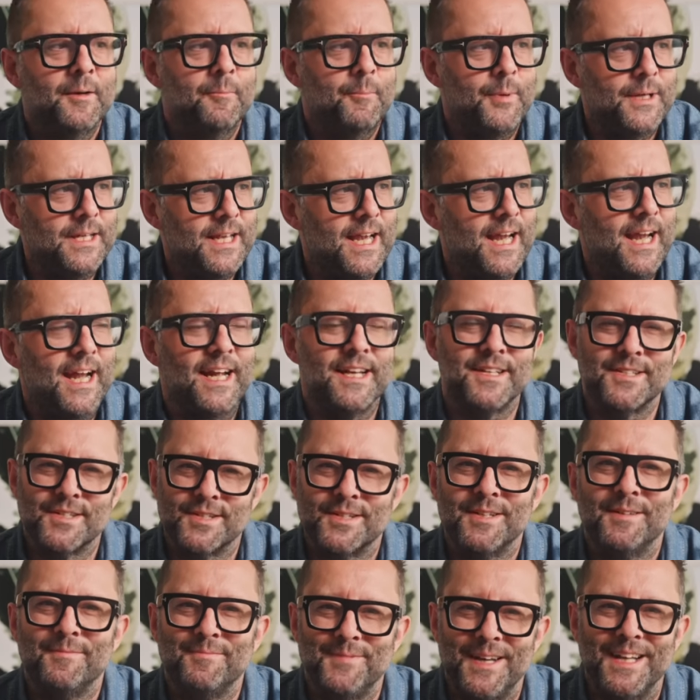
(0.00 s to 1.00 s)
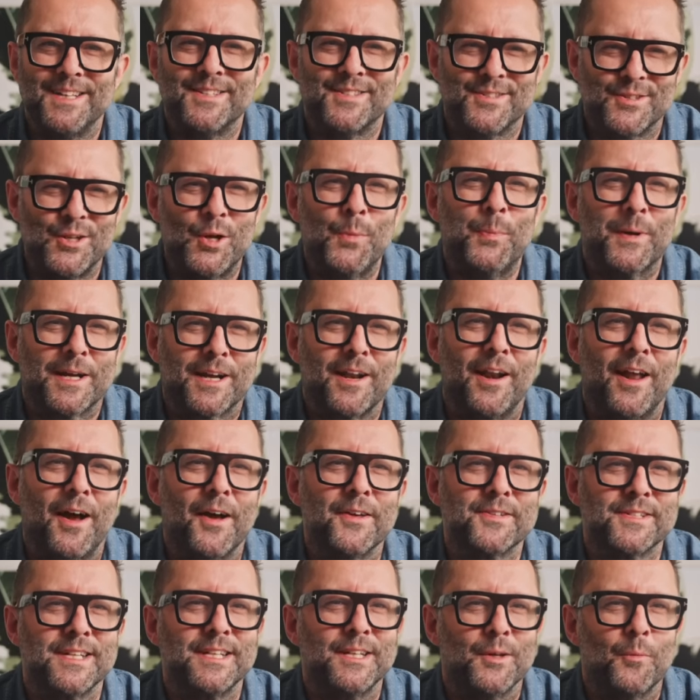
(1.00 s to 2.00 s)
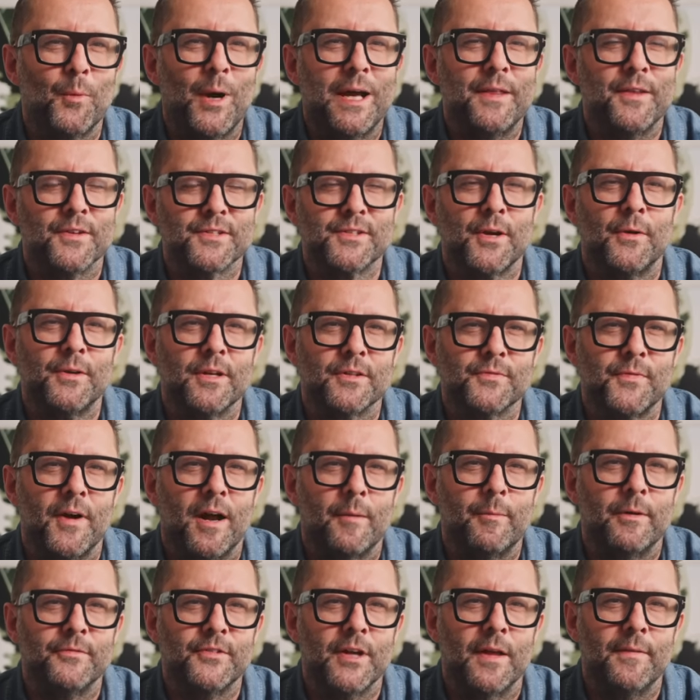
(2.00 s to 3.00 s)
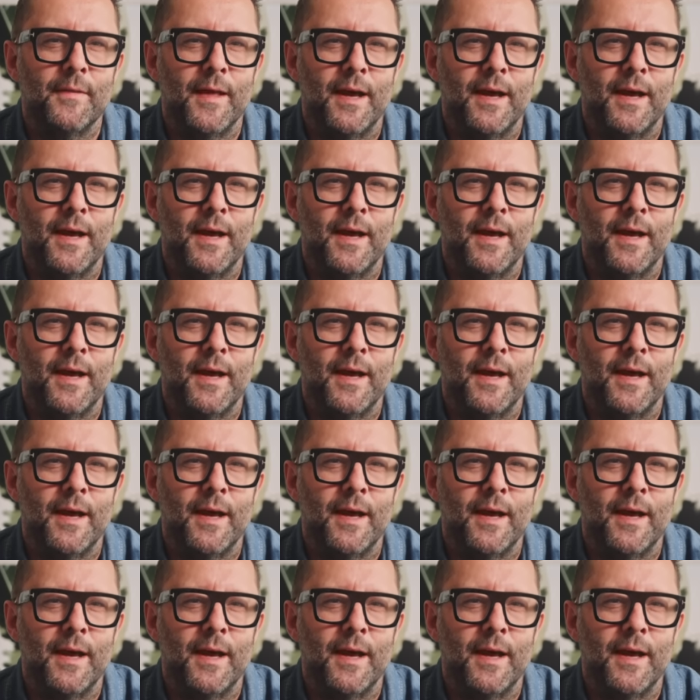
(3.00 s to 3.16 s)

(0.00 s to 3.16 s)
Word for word: But yeah, it's, it's super classy the way the Sonus Faber have done